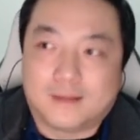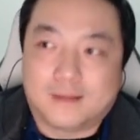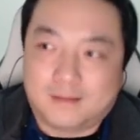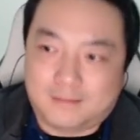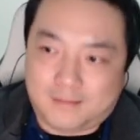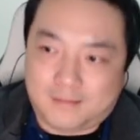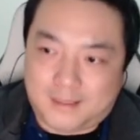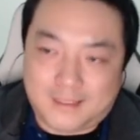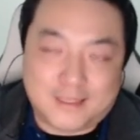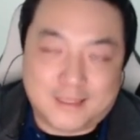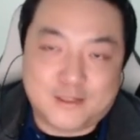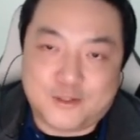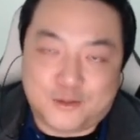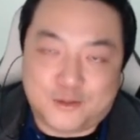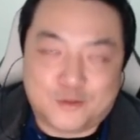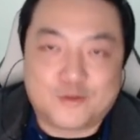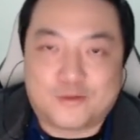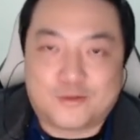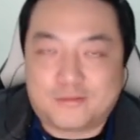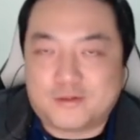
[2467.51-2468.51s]
Yes, you
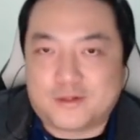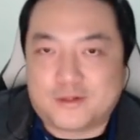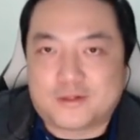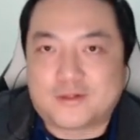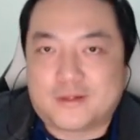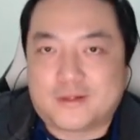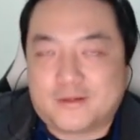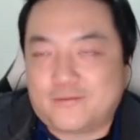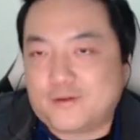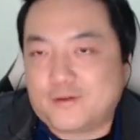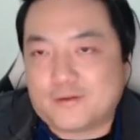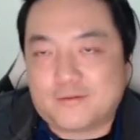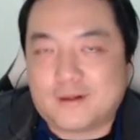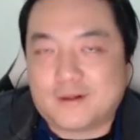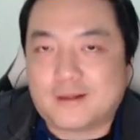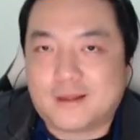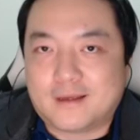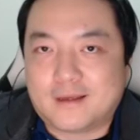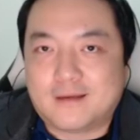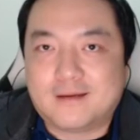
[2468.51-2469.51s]
could just, if you're
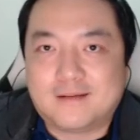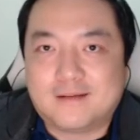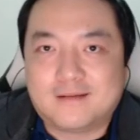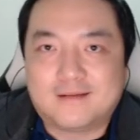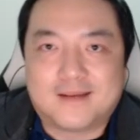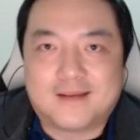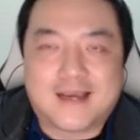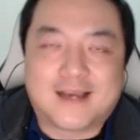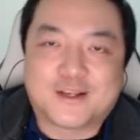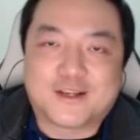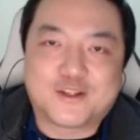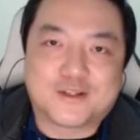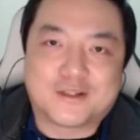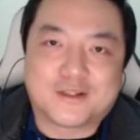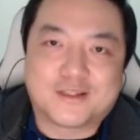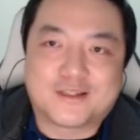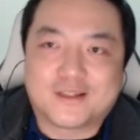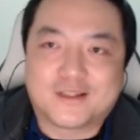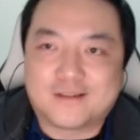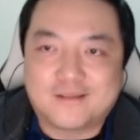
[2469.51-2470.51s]
really
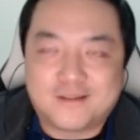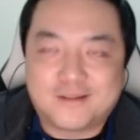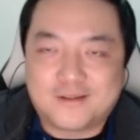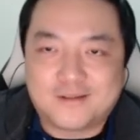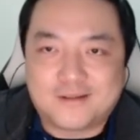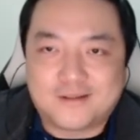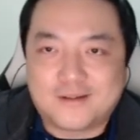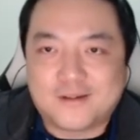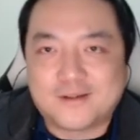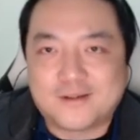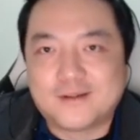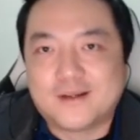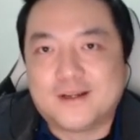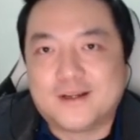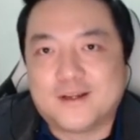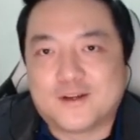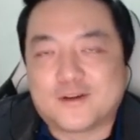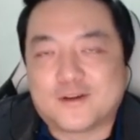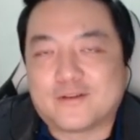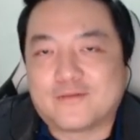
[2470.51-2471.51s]
anxious and, you know,
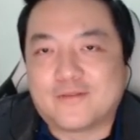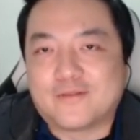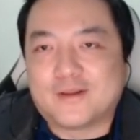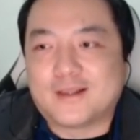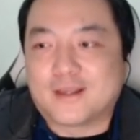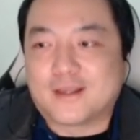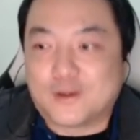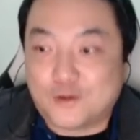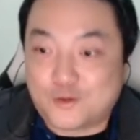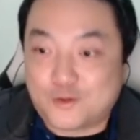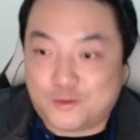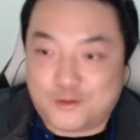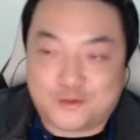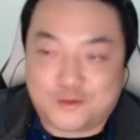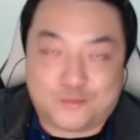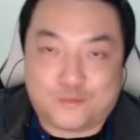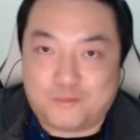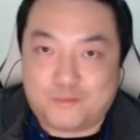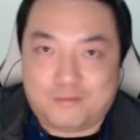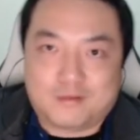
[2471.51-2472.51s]
you're not feeling it, you could just
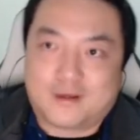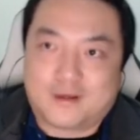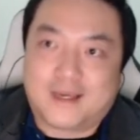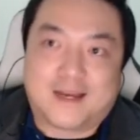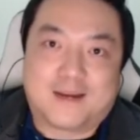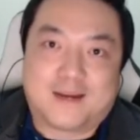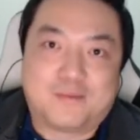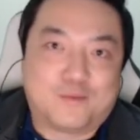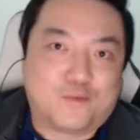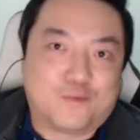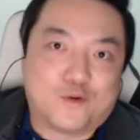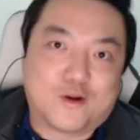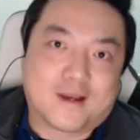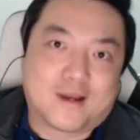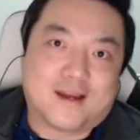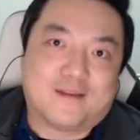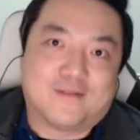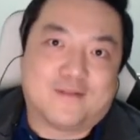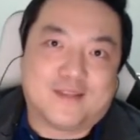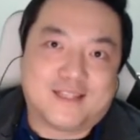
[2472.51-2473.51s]
get up and walk out
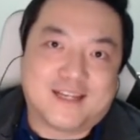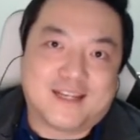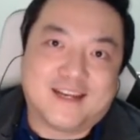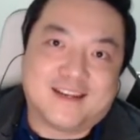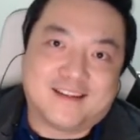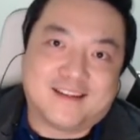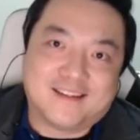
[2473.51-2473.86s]
of the date.